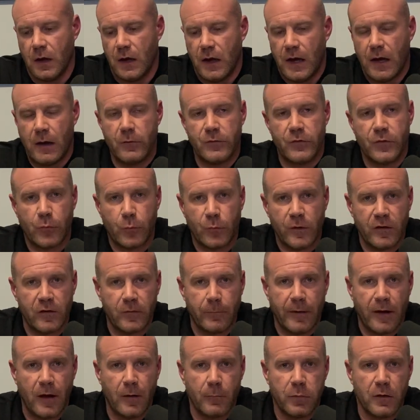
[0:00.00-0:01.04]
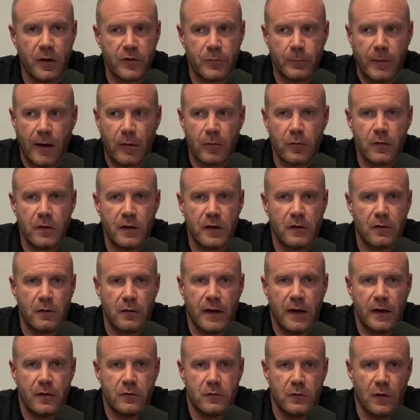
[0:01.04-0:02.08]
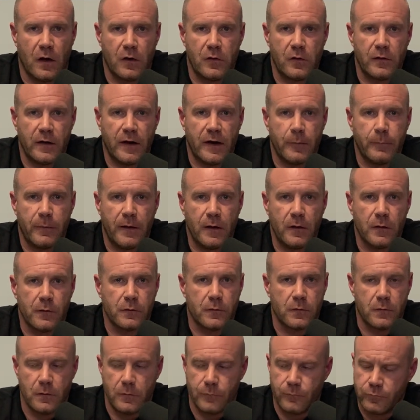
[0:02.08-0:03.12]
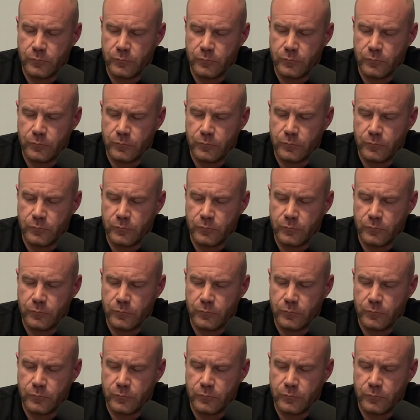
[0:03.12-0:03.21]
I was a 300-pound plus power cleaner at 190 pounds.